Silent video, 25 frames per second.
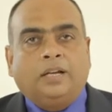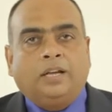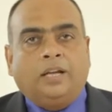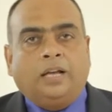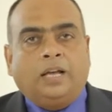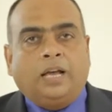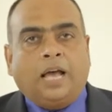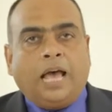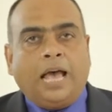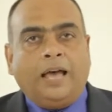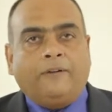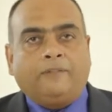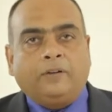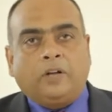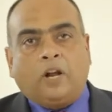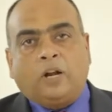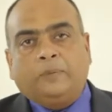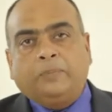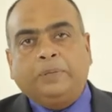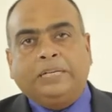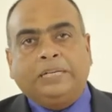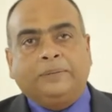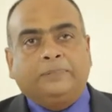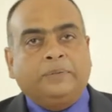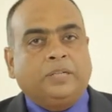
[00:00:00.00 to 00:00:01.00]
I have
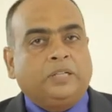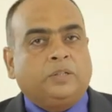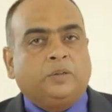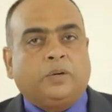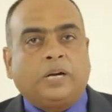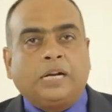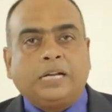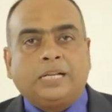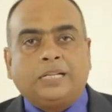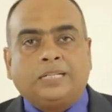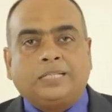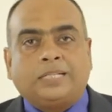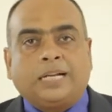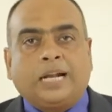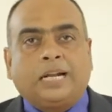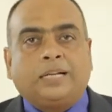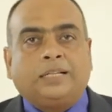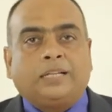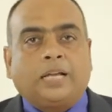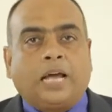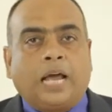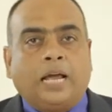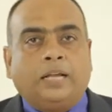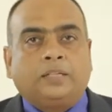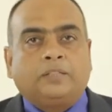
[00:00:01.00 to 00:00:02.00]
not been able to
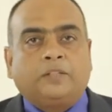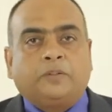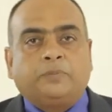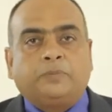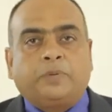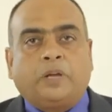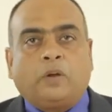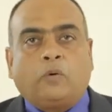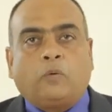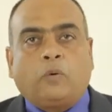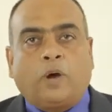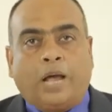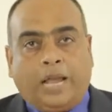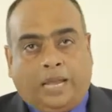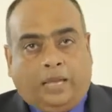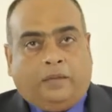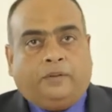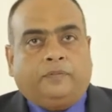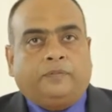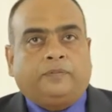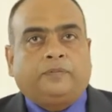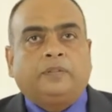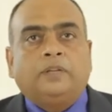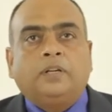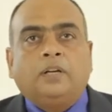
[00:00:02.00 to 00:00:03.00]
understand the eyes of my
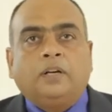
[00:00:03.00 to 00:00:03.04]
wife,